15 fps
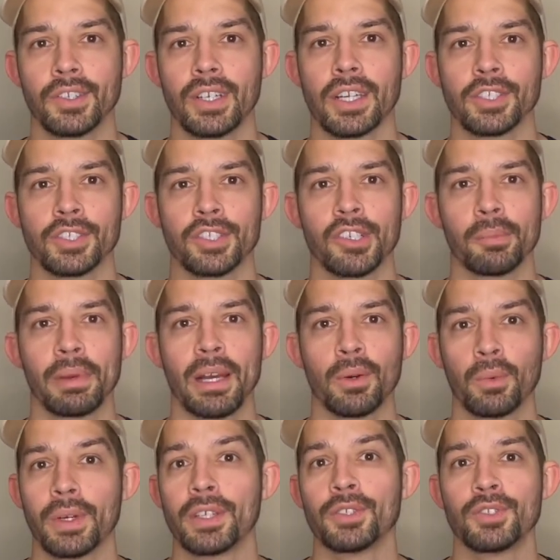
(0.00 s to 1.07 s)
not sure about
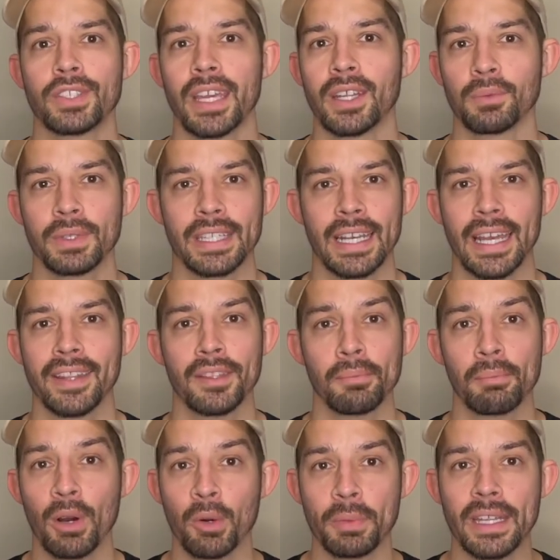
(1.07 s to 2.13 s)
where you stand with it in the
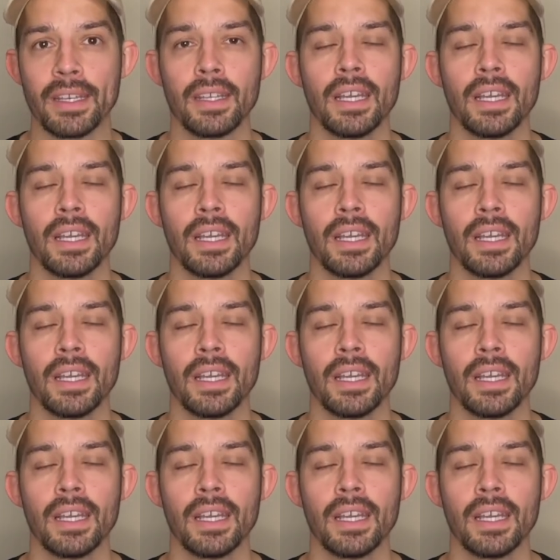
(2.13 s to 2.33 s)
moment.